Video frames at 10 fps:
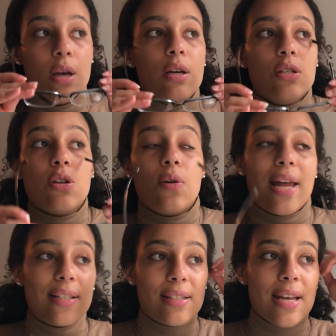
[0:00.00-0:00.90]
So
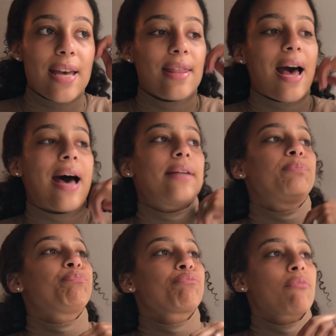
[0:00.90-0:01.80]
let's say that
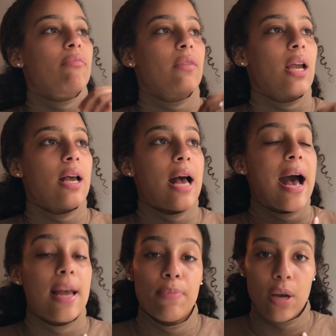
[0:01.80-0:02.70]

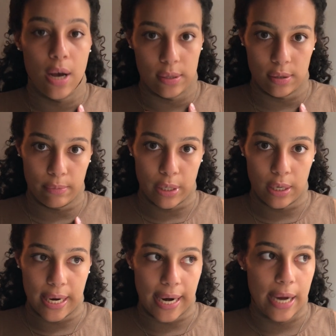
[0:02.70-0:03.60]
I am the customer
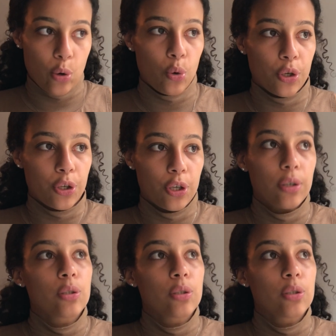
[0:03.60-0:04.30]
and I order